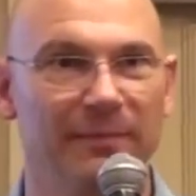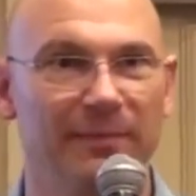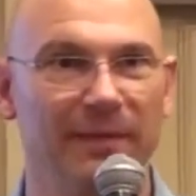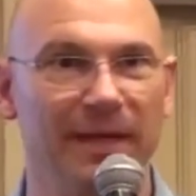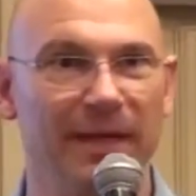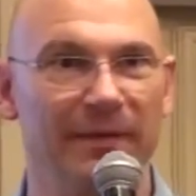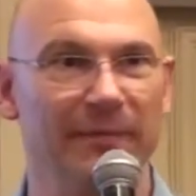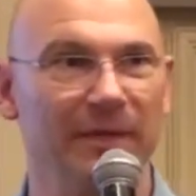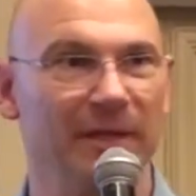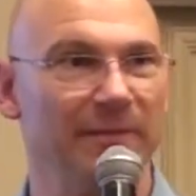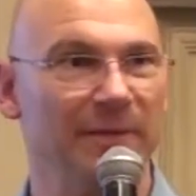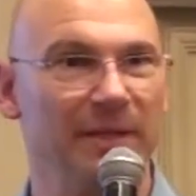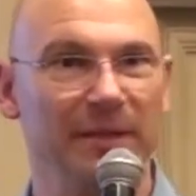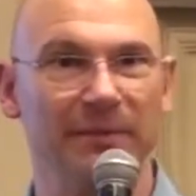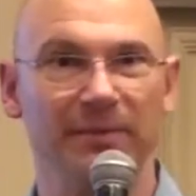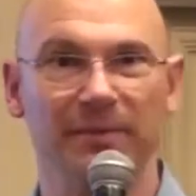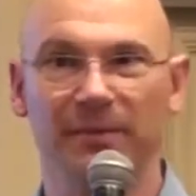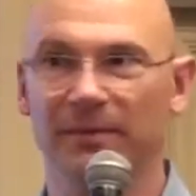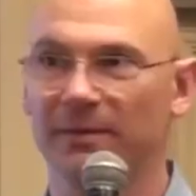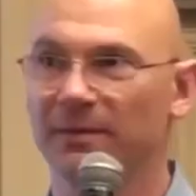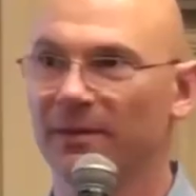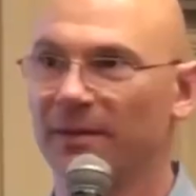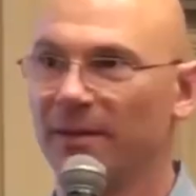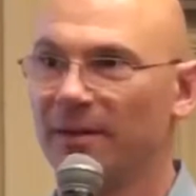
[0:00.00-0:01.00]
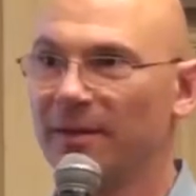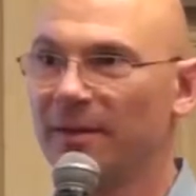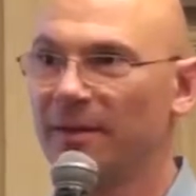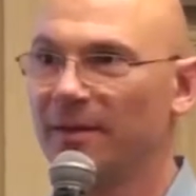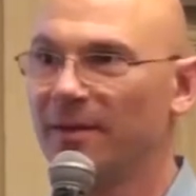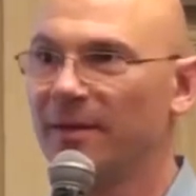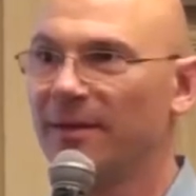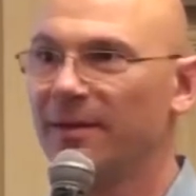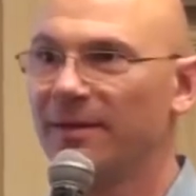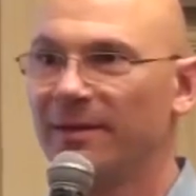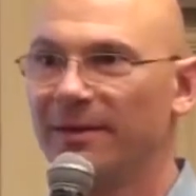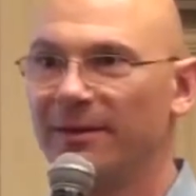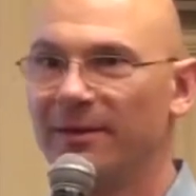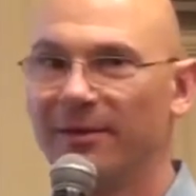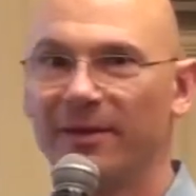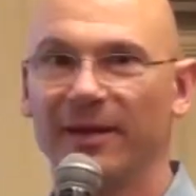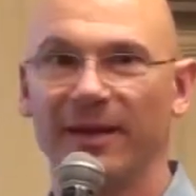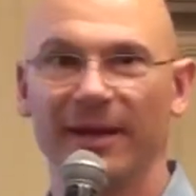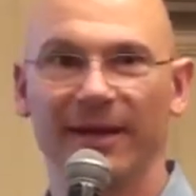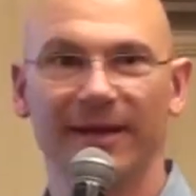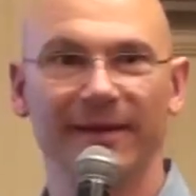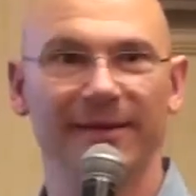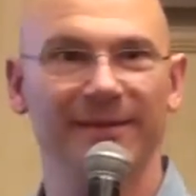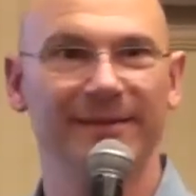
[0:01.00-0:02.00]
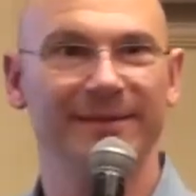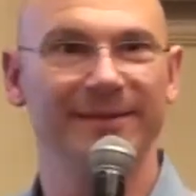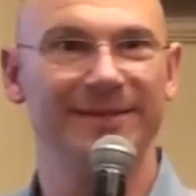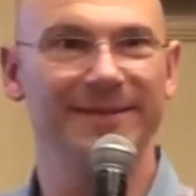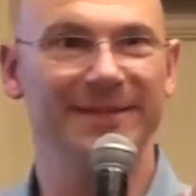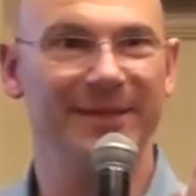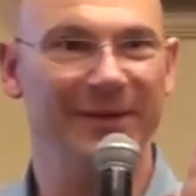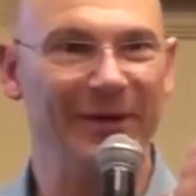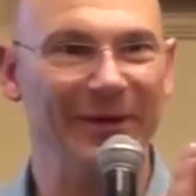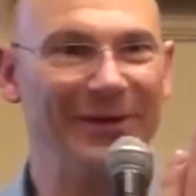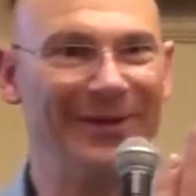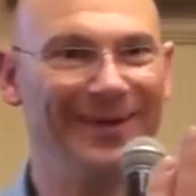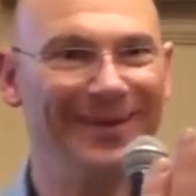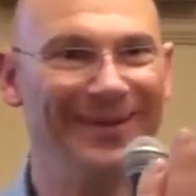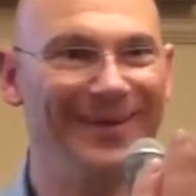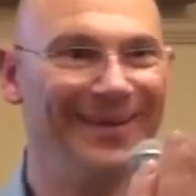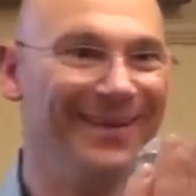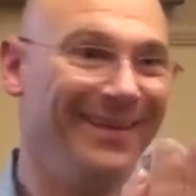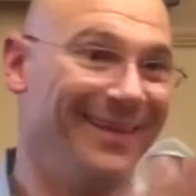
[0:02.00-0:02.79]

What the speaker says: How many people? Okay, so